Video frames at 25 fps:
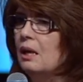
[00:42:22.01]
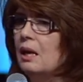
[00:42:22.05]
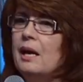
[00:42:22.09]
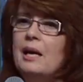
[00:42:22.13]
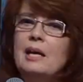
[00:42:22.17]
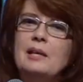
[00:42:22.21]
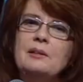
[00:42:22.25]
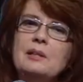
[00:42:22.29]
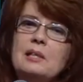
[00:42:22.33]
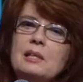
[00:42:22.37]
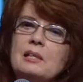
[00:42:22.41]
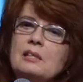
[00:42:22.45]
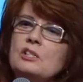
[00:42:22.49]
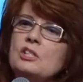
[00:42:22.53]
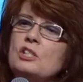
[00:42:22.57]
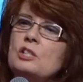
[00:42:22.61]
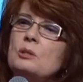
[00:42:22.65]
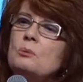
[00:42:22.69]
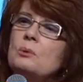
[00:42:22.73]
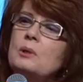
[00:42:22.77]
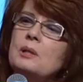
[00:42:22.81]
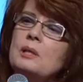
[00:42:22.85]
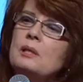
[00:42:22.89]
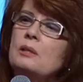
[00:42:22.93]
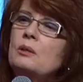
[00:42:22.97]
and then she
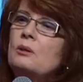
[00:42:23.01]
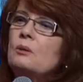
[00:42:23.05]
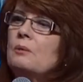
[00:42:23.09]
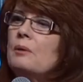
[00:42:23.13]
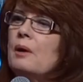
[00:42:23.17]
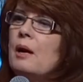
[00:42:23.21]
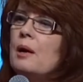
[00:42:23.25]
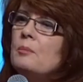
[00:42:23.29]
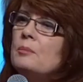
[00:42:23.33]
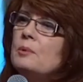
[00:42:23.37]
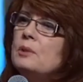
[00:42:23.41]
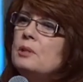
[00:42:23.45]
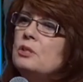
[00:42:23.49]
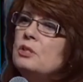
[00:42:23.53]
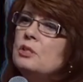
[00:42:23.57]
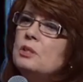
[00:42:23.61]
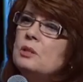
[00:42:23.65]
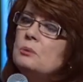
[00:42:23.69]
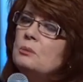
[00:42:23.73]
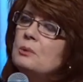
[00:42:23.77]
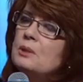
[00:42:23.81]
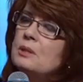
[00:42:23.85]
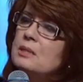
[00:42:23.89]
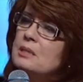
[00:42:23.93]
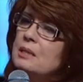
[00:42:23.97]
would interrupt, and
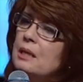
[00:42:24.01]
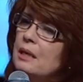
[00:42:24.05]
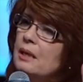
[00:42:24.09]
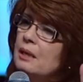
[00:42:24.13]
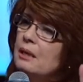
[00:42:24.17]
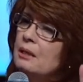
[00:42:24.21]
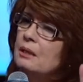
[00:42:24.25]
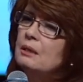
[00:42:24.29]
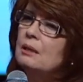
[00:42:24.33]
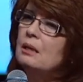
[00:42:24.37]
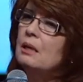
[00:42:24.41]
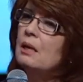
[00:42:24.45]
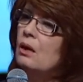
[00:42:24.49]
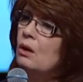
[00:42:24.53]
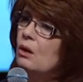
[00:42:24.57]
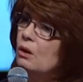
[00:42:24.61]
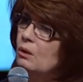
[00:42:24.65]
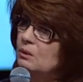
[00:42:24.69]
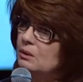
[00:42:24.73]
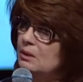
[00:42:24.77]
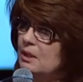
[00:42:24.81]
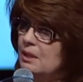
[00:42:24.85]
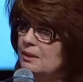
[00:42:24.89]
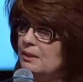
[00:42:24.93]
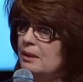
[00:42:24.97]
she would say,
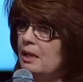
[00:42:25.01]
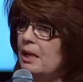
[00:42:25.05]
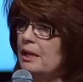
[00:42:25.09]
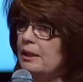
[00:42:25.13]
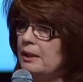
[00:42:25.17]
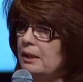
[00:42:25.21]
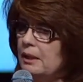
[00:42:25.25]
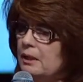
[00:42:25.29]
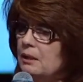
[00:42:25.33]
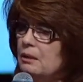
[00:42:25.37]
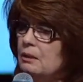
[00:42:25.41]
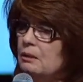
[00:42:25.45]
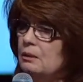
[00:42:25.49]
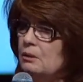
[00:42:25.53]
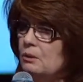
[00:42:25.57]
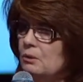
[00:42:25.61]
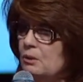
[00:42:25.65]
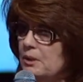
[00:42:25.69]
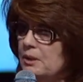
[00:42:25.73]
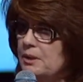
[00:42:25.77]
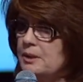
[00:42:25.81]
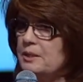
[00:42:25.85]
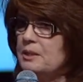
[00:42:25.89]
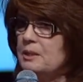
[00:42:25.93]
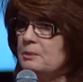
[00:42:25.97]
"Hold on, honey, the
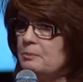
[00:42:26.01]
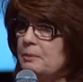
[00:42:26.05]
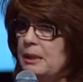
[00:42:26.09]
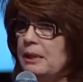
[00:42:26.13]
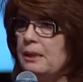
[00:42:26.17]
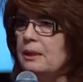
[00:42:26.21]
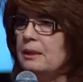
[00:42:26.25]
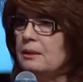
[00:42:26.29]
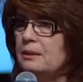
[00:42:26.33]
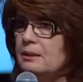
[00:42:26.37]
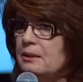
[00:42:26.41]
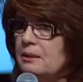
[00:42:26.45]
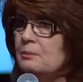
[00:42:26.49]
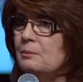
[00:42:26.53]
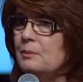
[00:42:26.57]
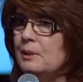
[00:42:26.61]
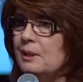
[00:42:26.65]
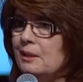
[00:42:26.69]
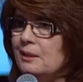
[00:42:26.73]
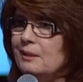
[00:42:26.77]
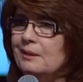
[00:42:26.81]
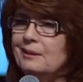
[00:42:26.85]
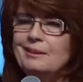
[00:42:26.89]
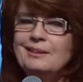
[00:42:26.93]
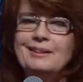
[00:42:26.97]
Lord is speaking to
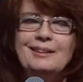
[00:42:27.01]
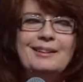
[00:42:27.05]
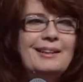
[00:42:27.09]
me."